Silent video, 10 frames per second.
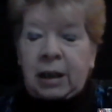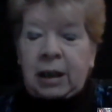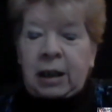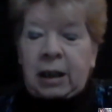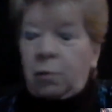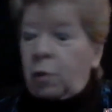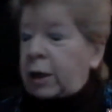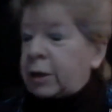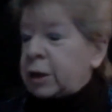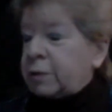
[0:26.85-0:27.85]
And I
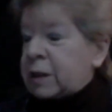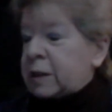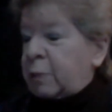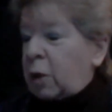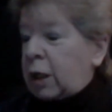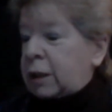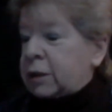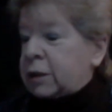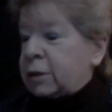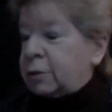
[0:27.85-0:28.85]
wanted to
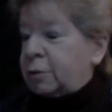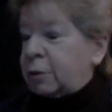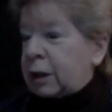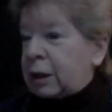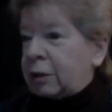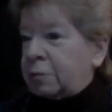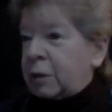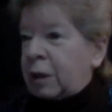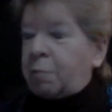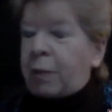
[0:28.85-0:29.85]
respond to
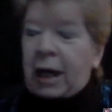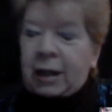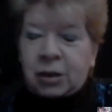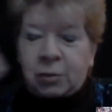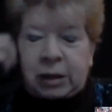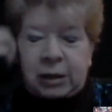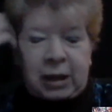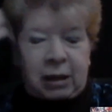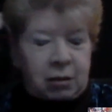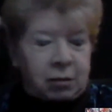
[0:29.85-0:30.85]
a back tweet
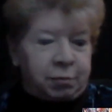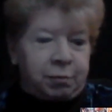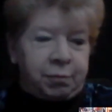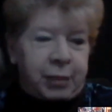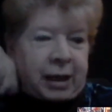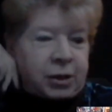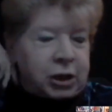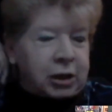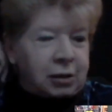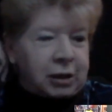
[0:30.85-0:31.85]
that our back
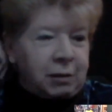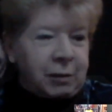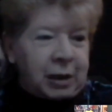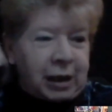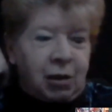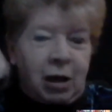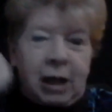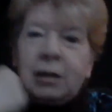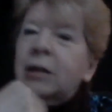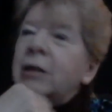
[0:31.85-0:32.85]
channel email I
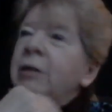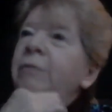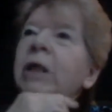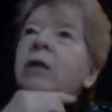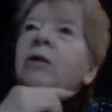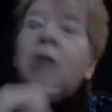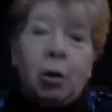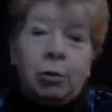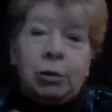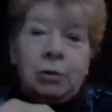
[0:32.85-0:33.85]
got.
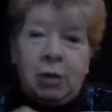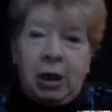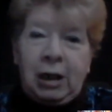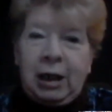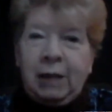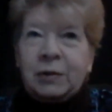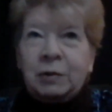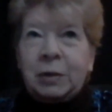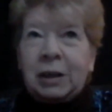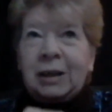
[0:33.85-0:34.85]
No, you do not have to
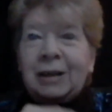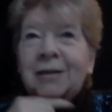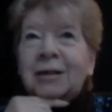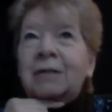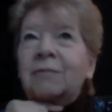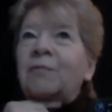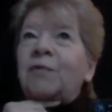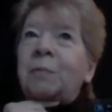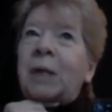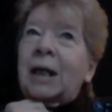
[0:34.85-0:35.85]
be
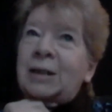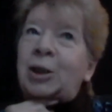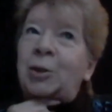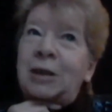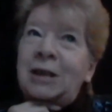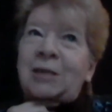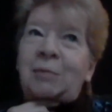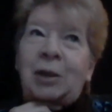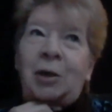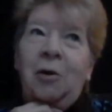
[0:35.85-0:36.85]
from Massachusetts to
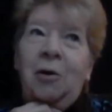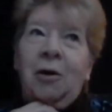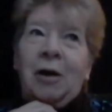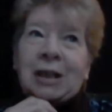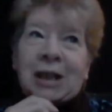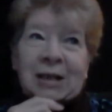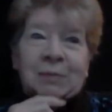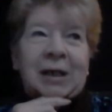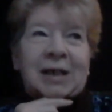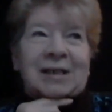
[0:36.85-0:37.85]
be on the
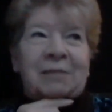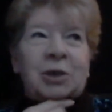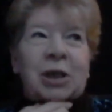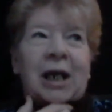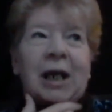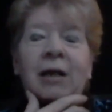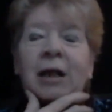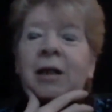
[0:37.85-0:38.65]
SPSM chat.